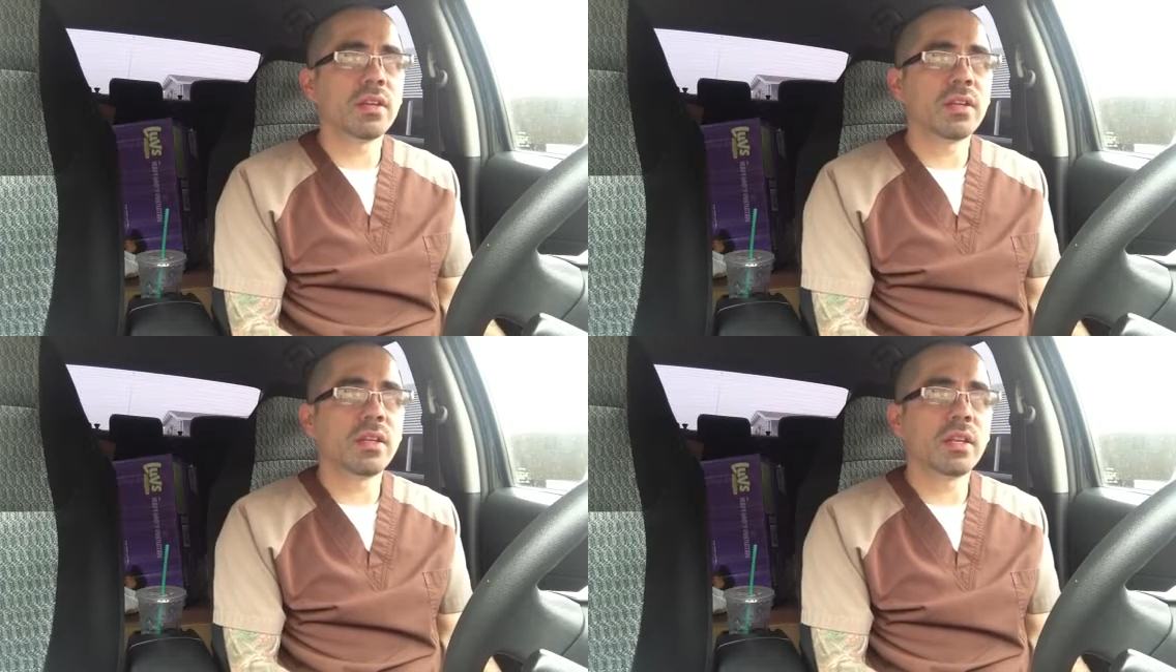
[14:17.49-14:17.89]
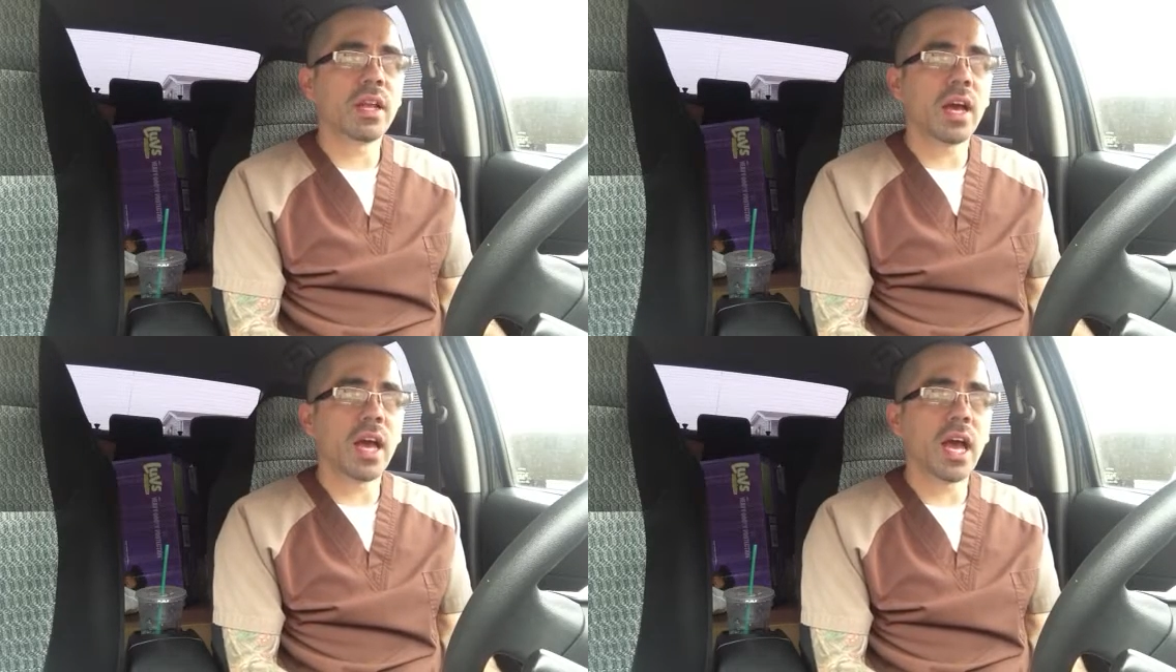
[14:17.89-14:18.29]

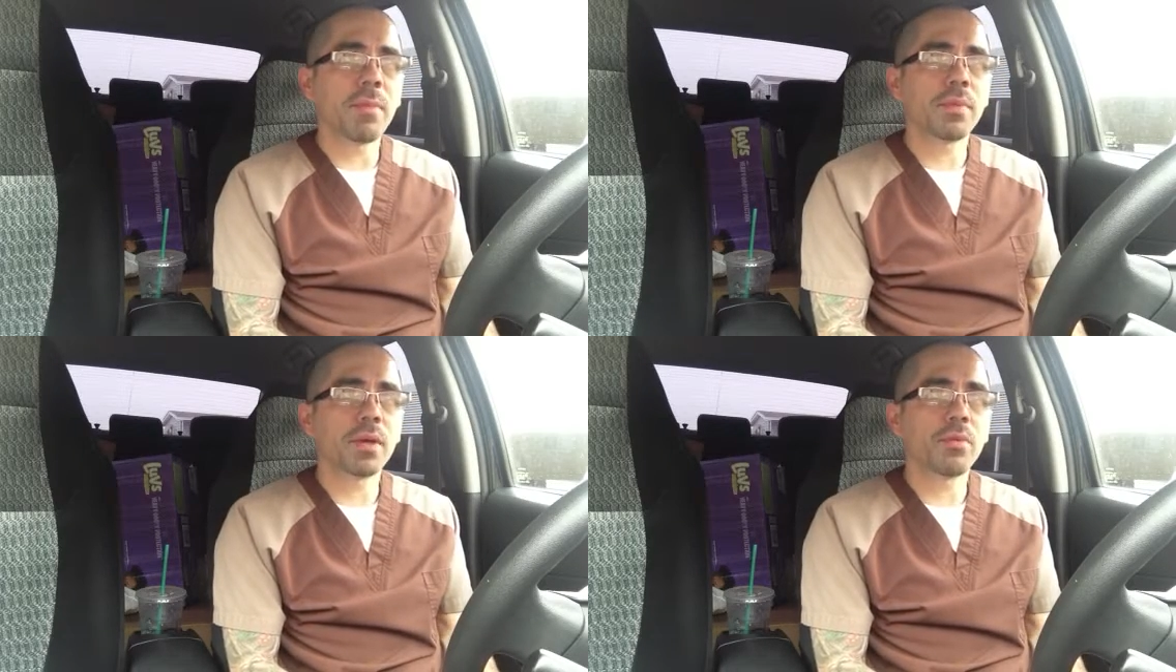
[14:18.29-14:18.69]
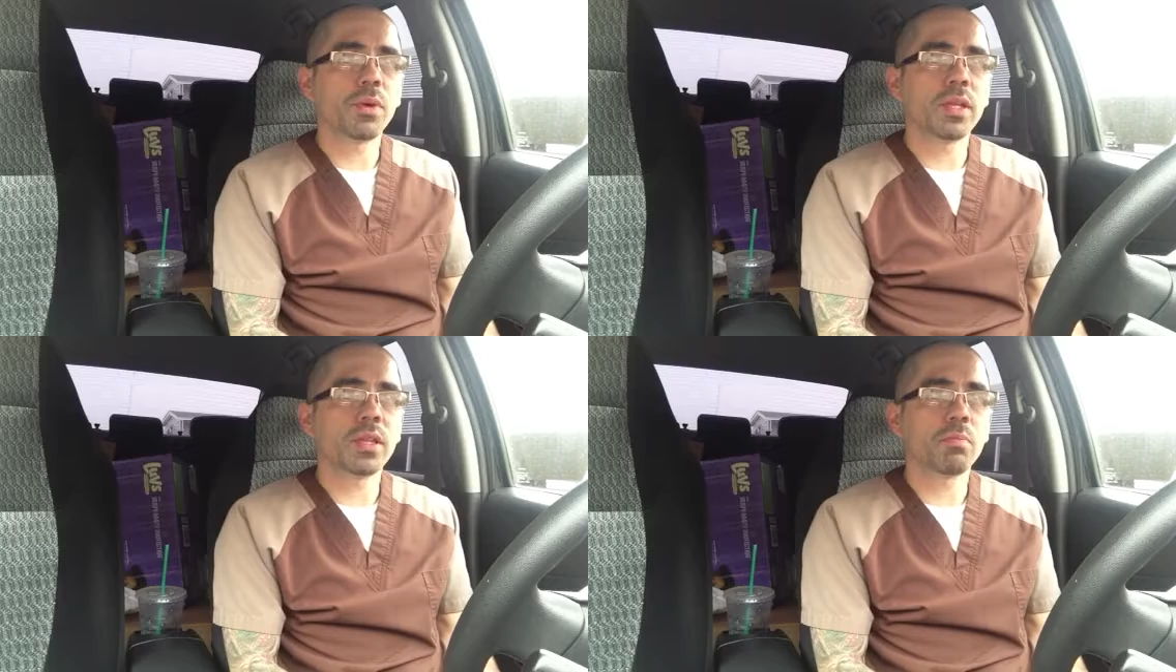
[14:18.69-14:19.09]
not happy
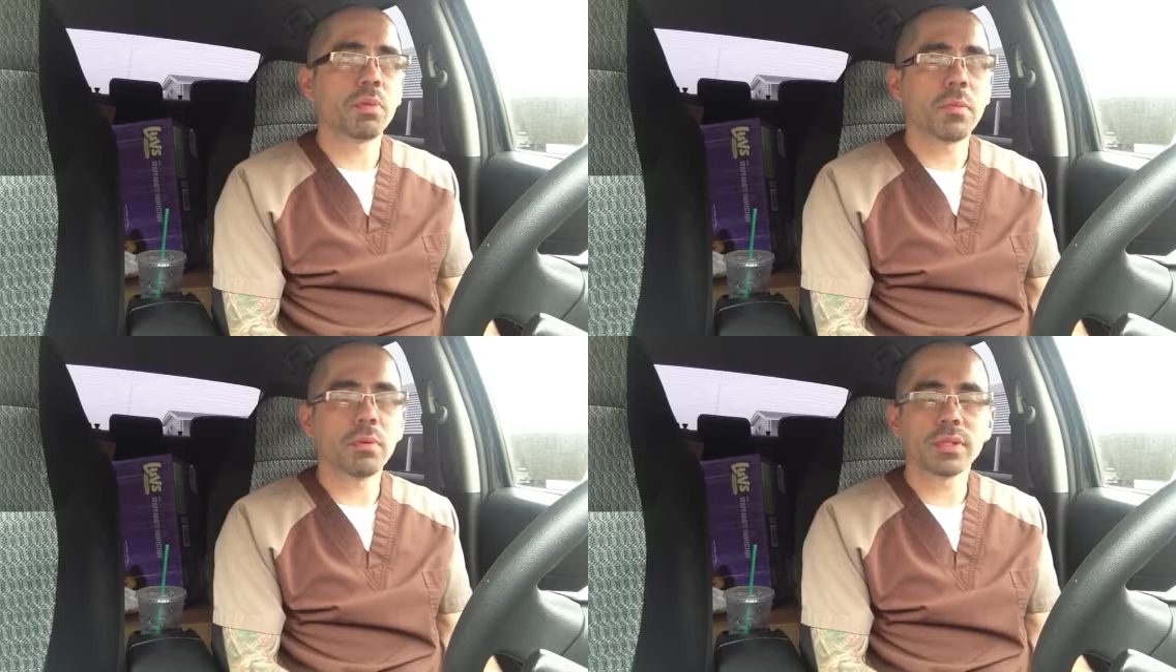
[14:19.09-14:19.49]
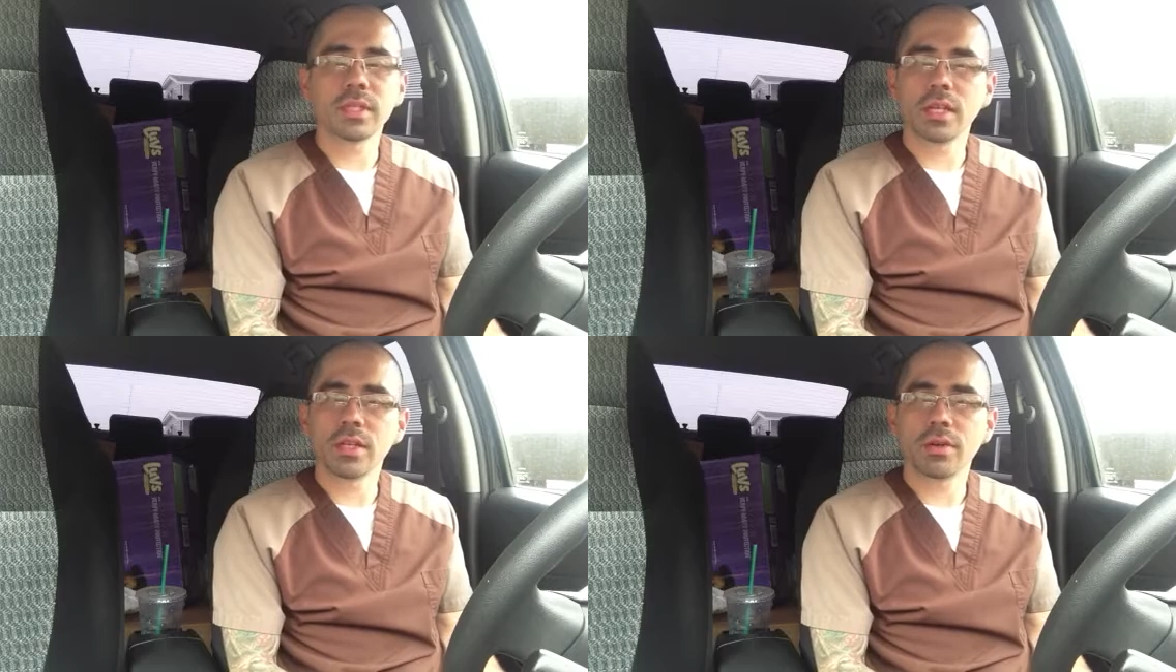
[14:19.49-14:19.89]
with people
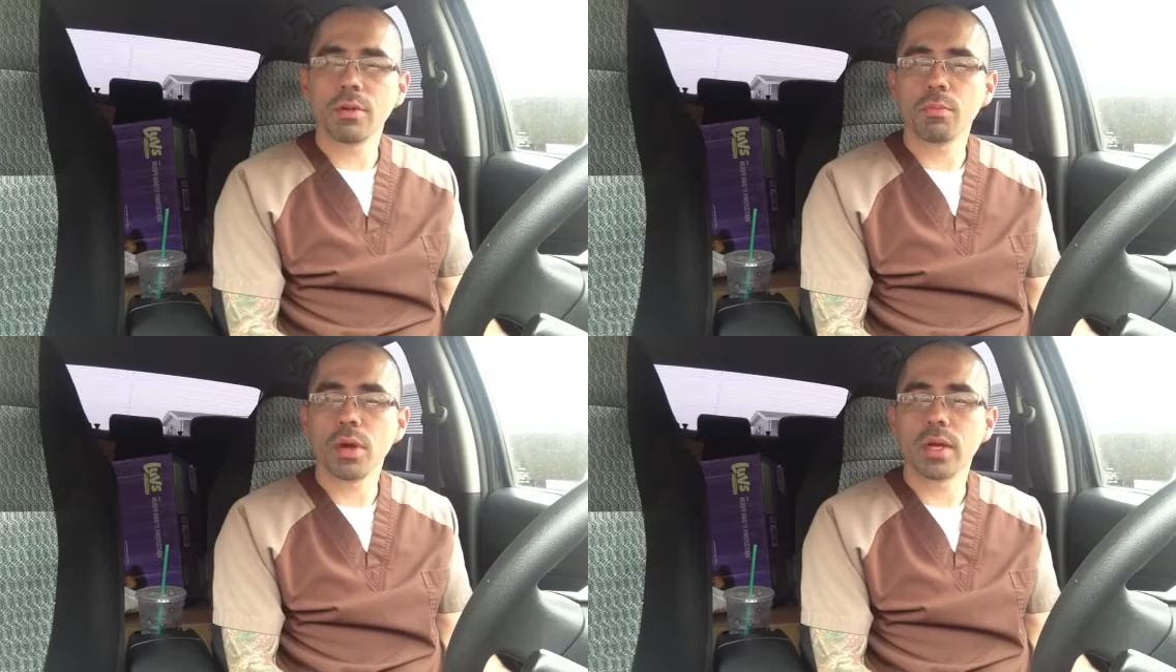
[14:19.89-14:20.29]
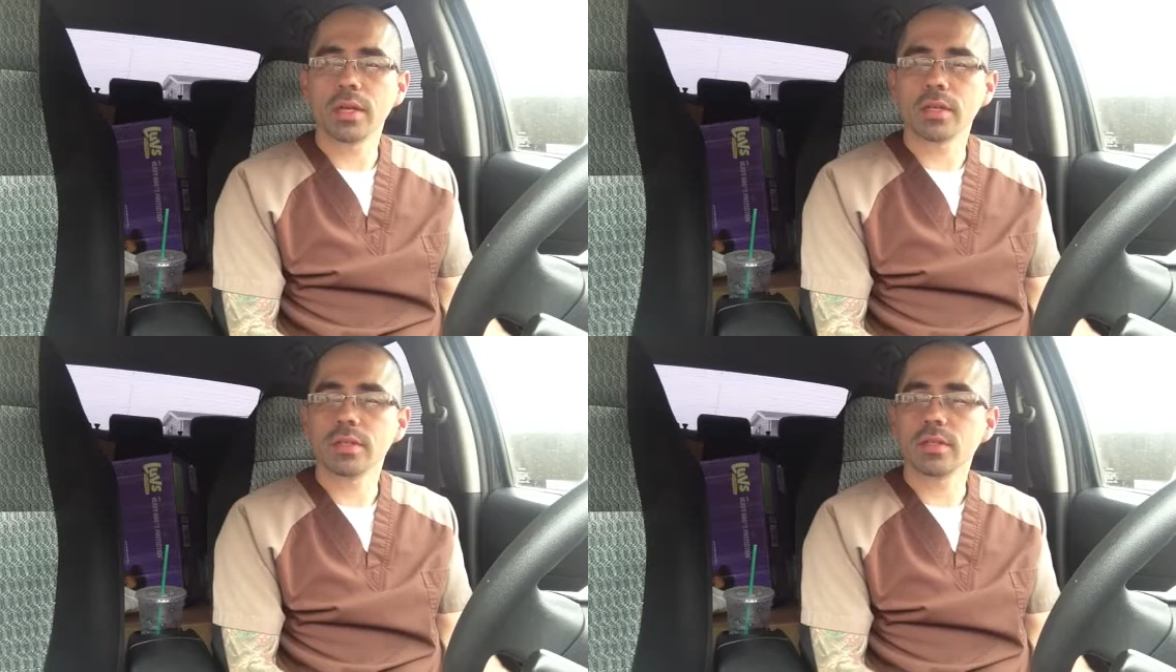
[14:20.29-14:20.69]
selling their own
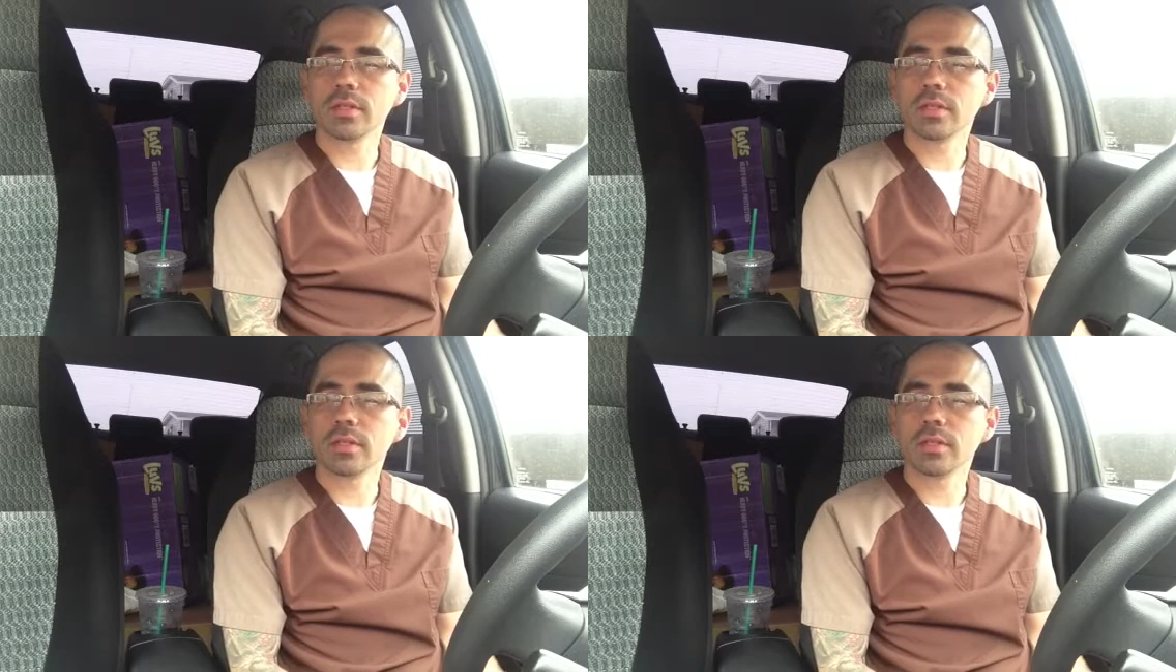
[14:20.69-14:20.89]
products.